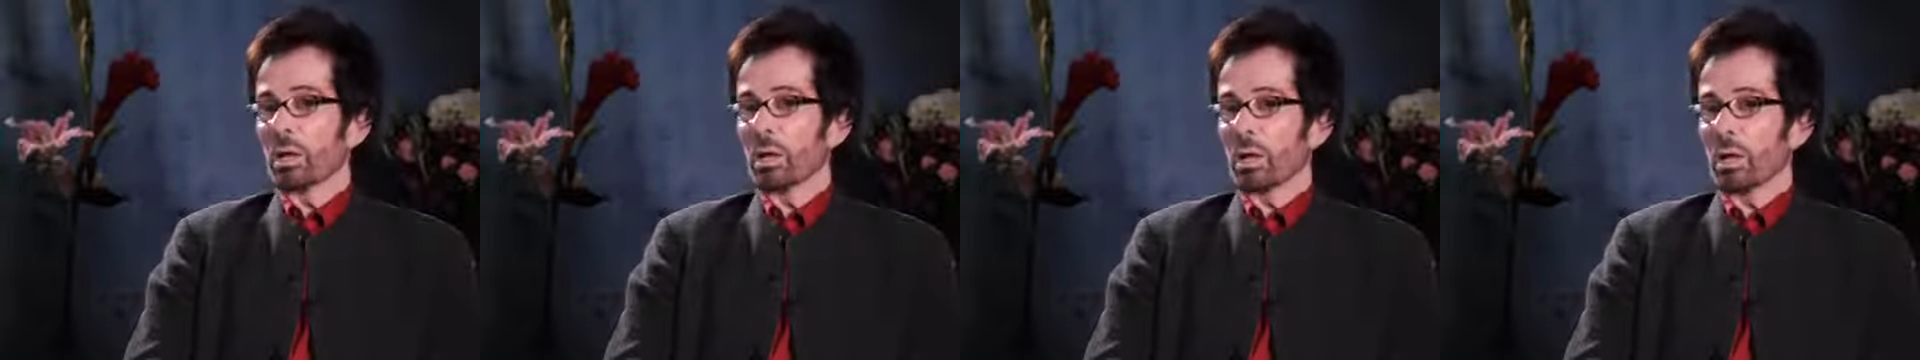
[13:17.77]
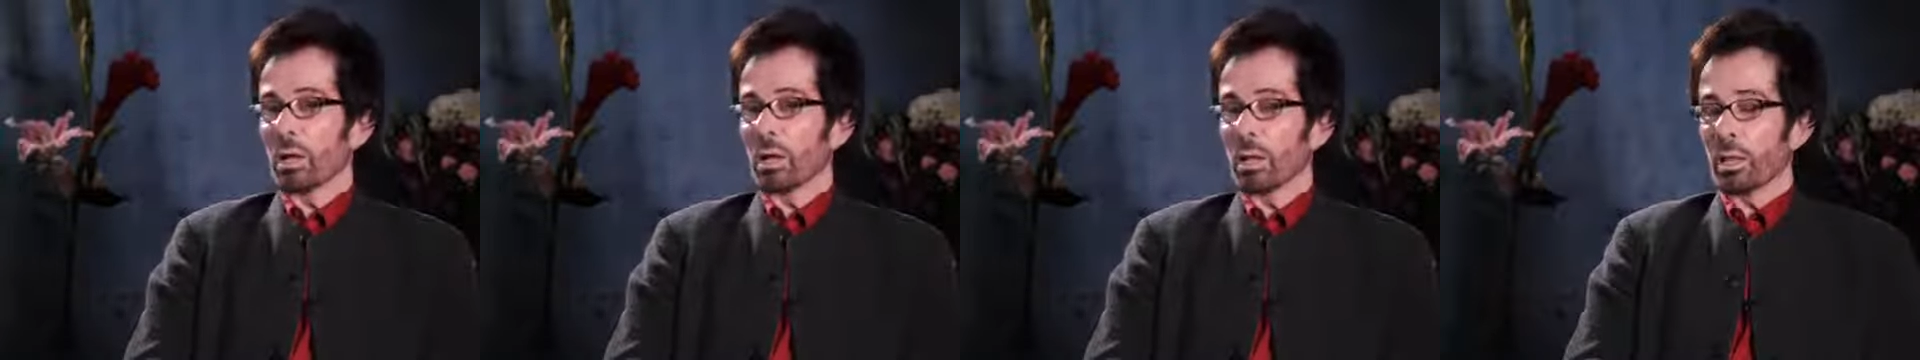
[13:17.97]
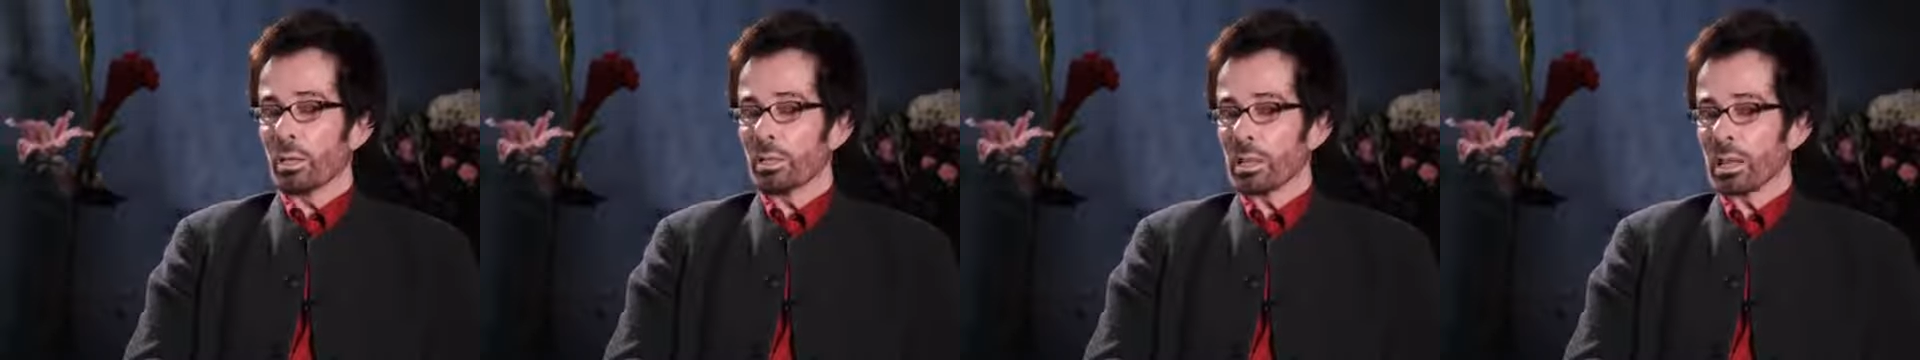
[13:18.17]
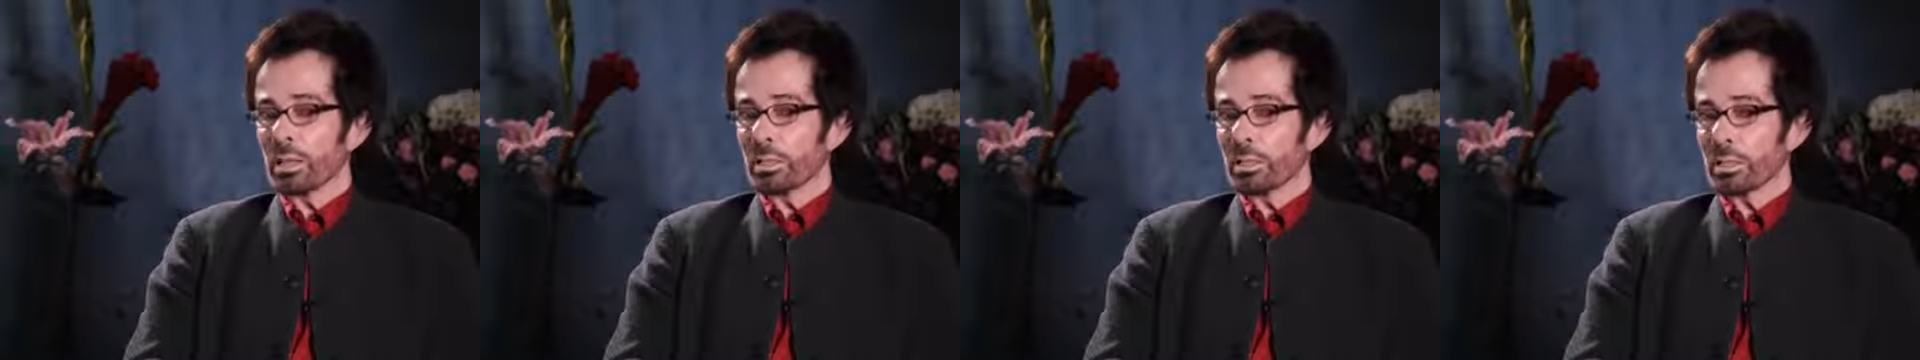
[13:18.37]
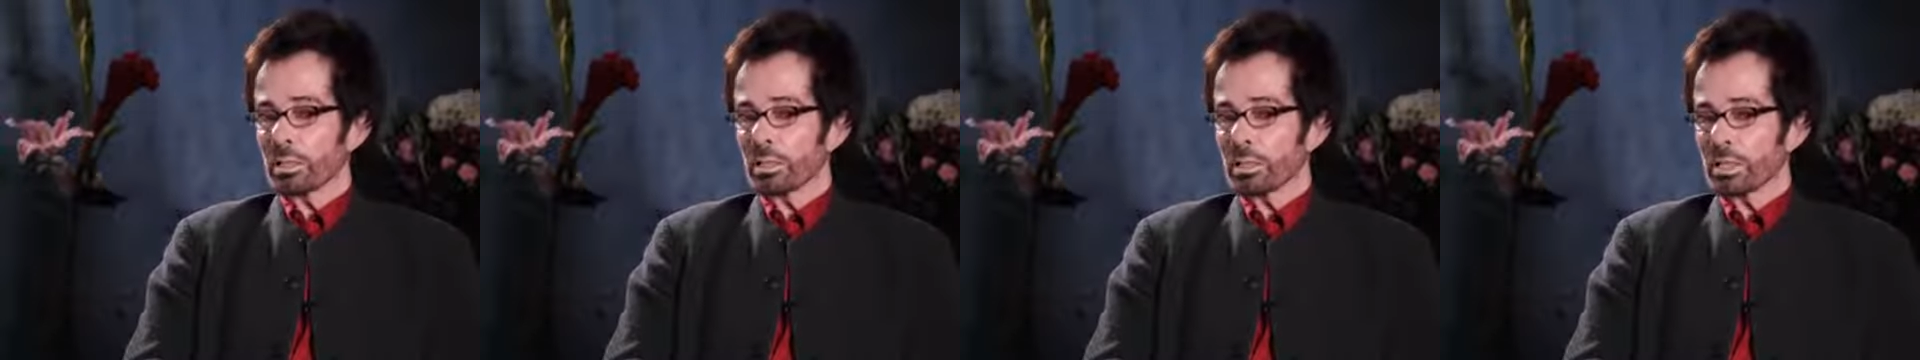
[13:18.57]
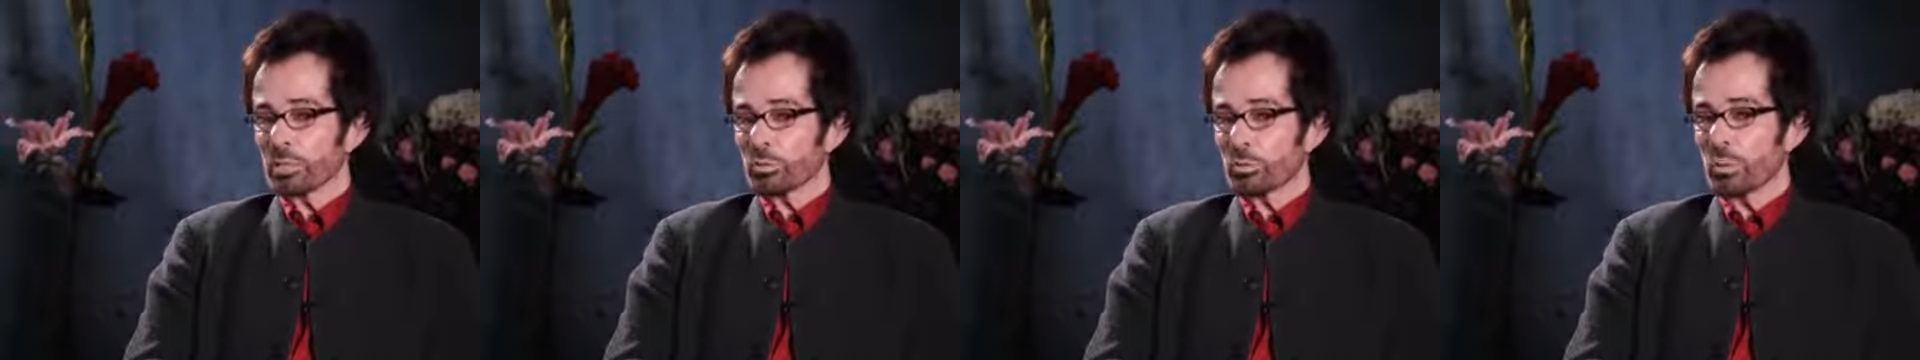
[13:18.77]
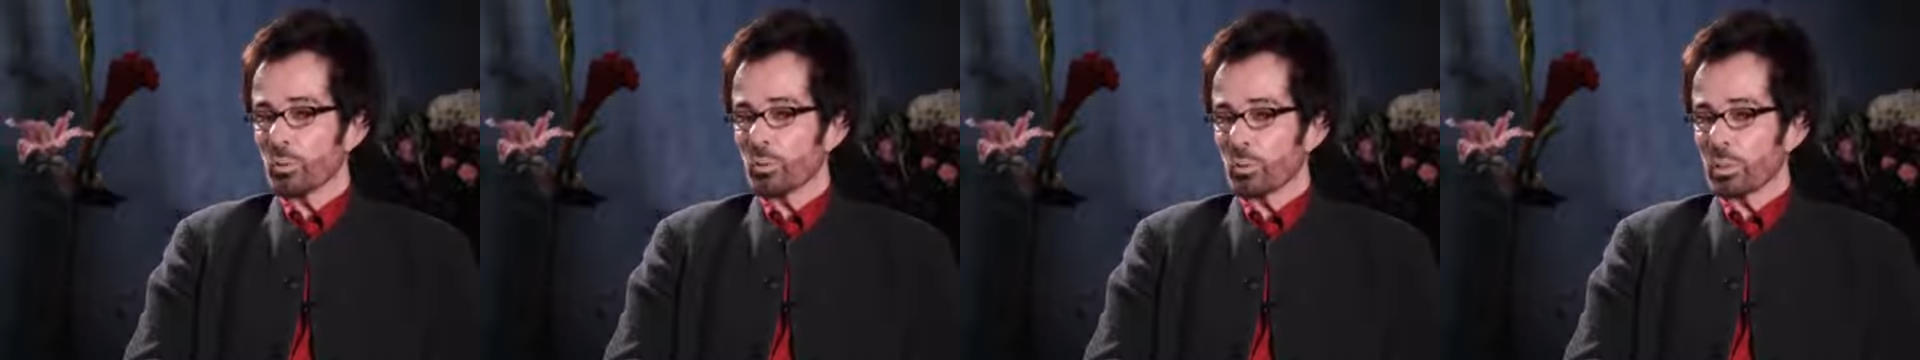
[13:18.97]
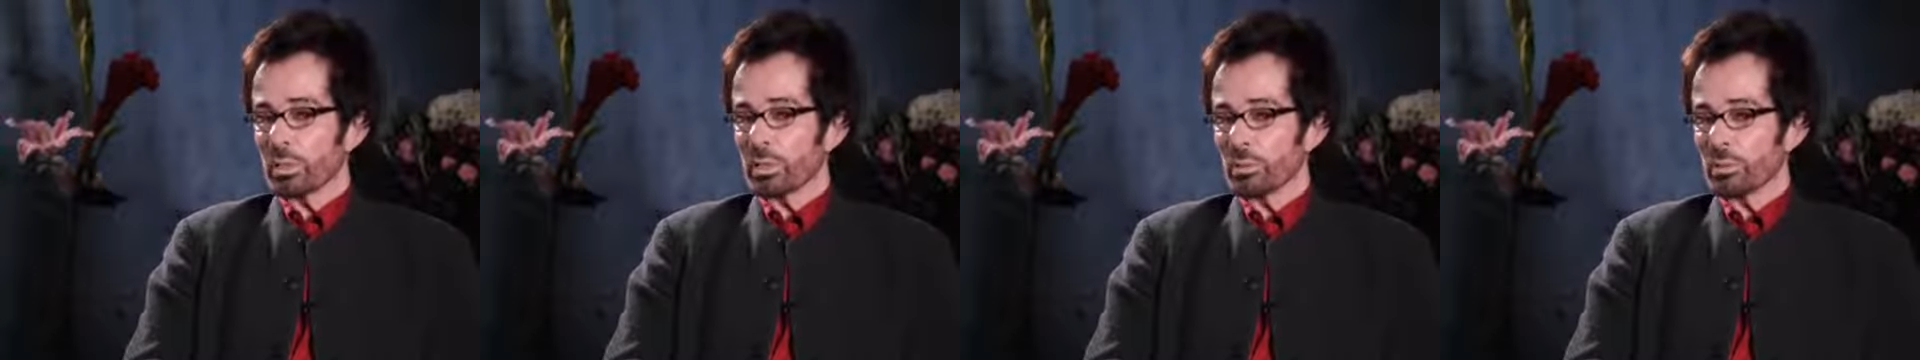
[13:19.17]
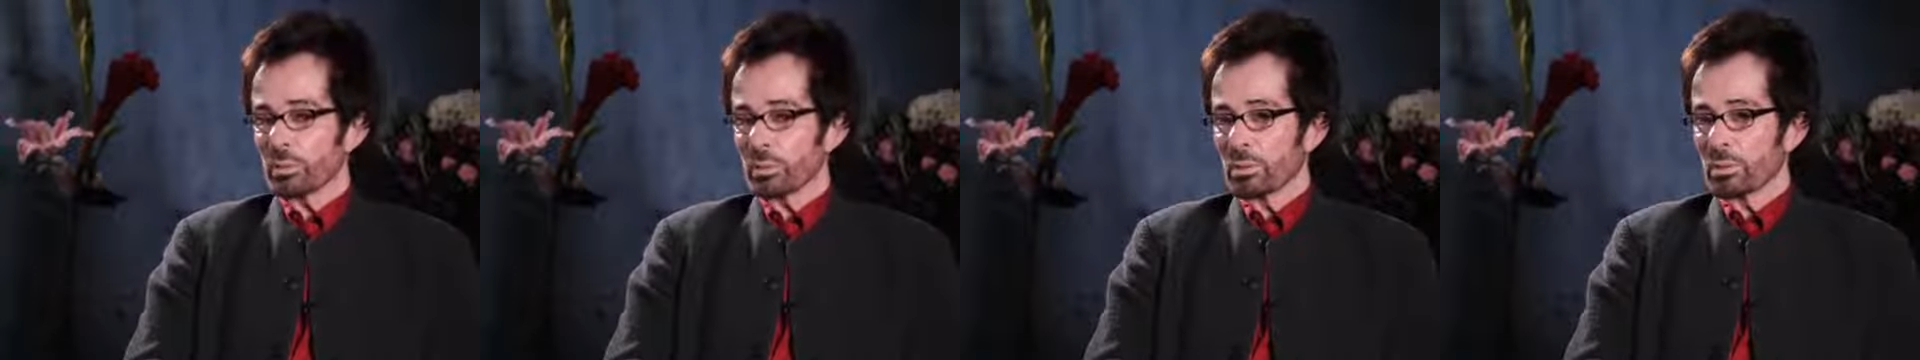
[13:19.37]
and I think that's what we